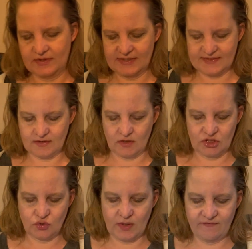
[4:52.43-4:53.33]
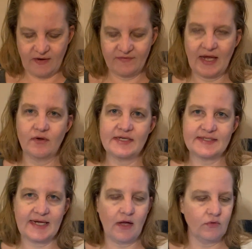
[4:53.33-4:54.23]
this on a 25 count, easy
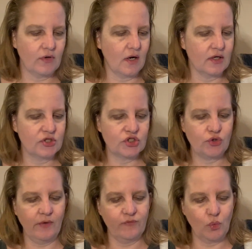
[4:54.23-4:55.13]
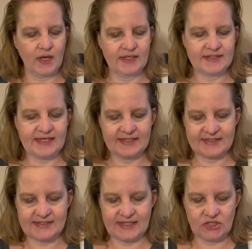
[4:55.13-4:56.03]
count Lugana, 2/1 tent
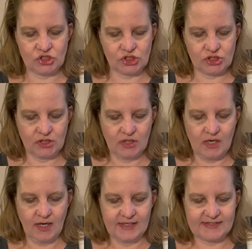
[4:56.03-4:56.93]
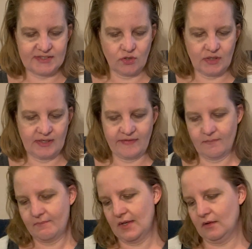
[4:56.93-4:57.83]
stitch. I started in the
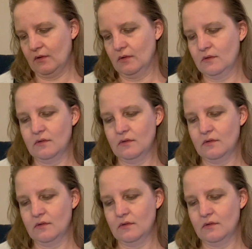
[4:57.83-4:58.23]
middle